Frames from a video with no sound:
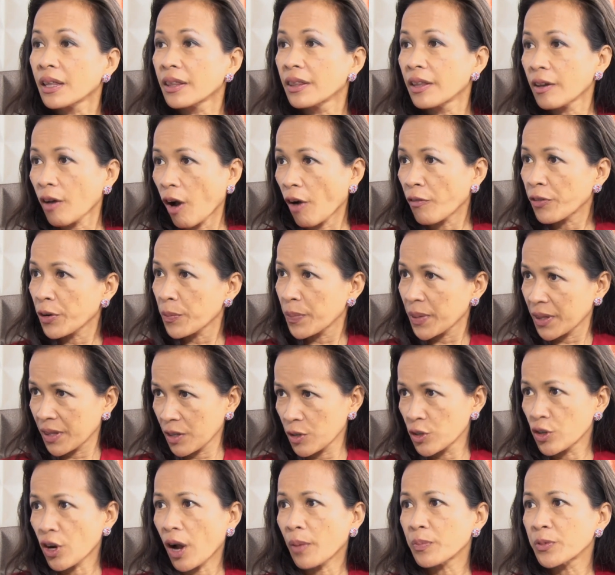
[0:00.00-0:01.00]
they offered me
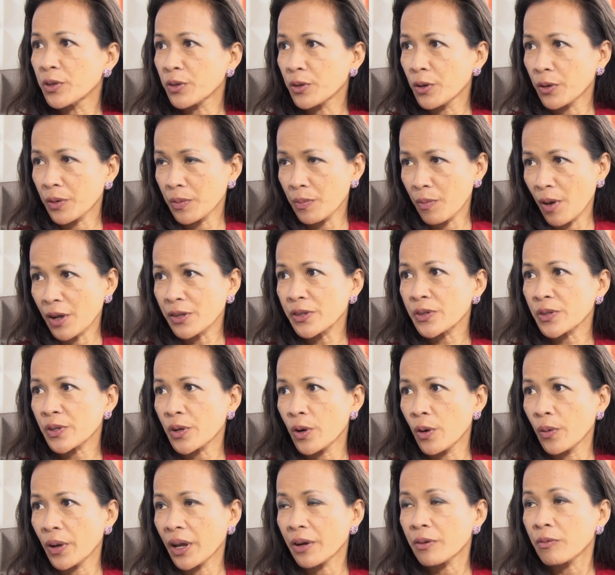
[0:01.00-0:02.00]
the job to go to
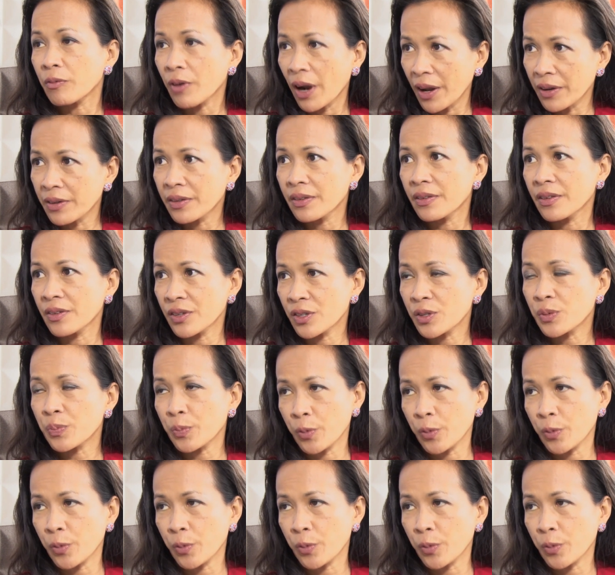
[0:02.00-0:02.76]
Moscow and run this